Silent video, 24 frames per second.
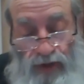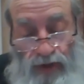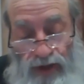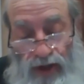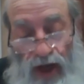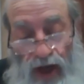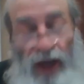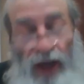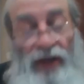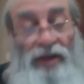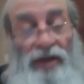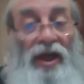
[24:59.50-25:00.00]

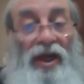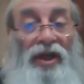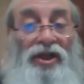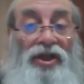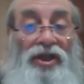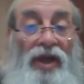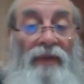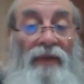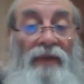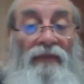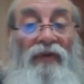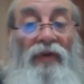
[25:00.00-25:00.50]
besides
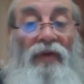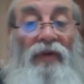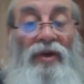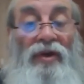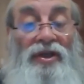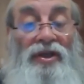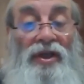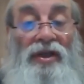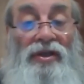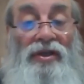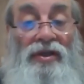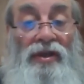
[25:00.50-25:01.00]
Hashem for
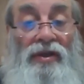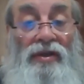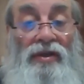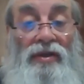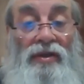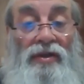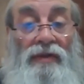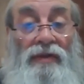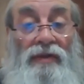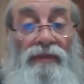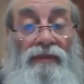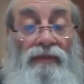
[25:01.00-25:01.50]

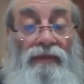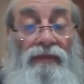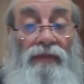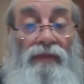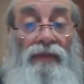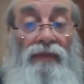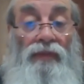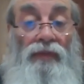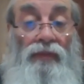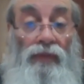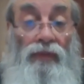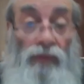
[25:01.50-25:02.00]
assistance.
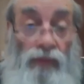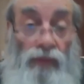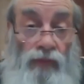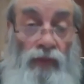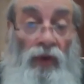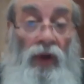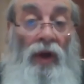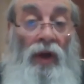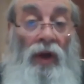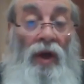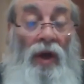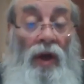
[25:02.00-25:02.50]

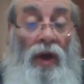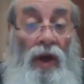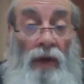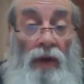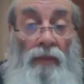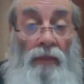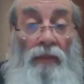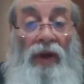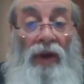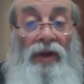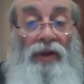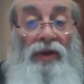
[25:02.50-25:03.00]

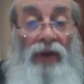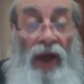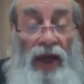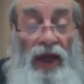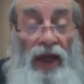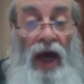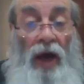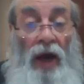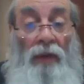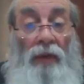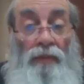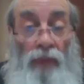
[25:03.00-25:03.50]

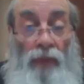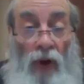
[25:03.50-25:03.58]
Vaiteach